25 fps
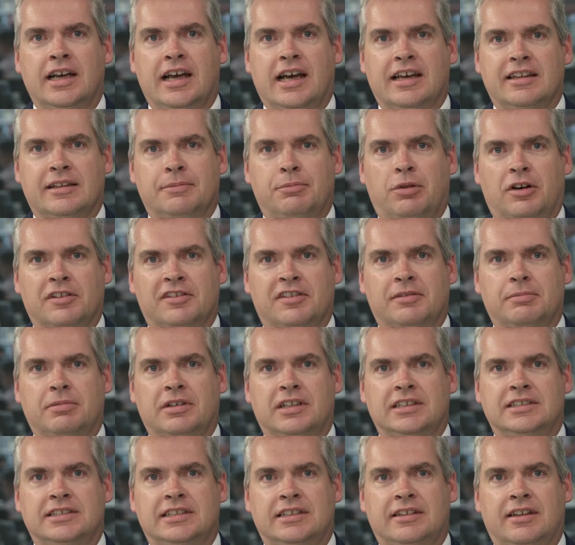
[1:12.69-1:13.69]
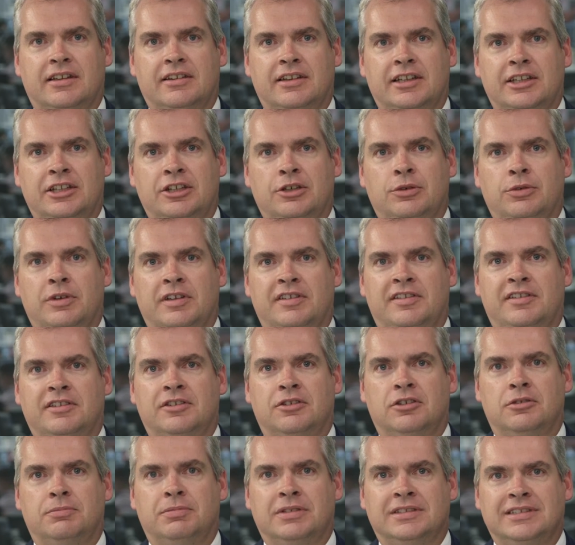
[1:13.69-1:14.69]
and the possibility that the US
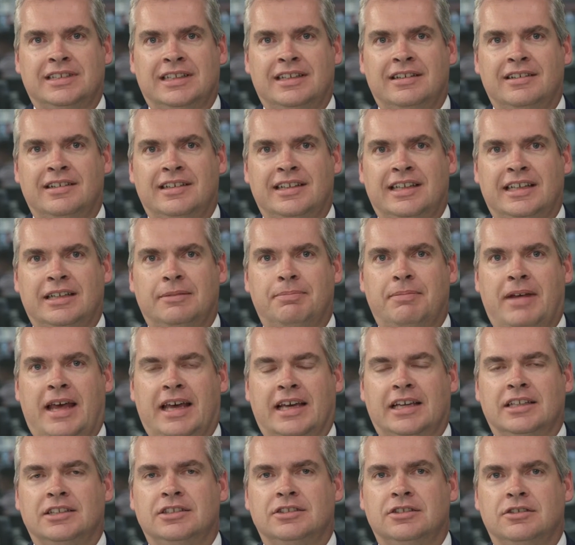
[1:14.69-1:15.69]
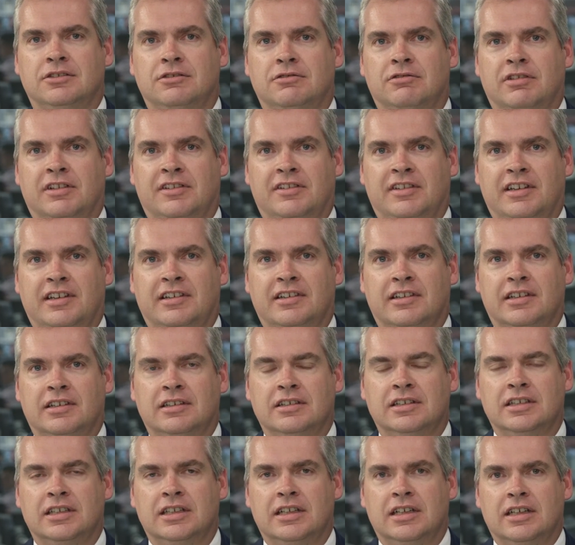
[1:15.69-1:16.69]
could potentially head back into
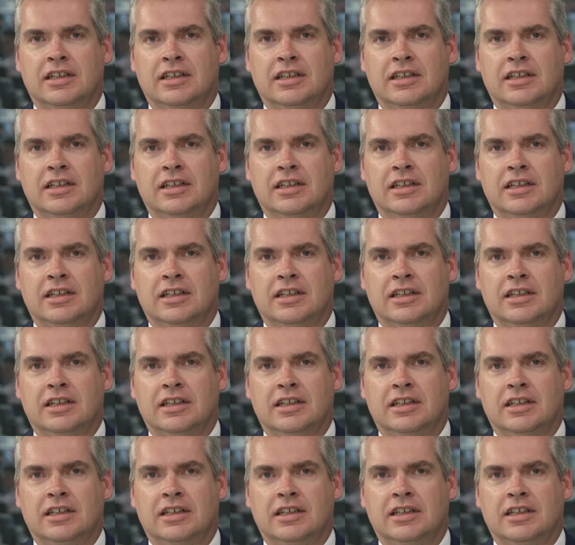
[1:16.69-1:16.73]
recession.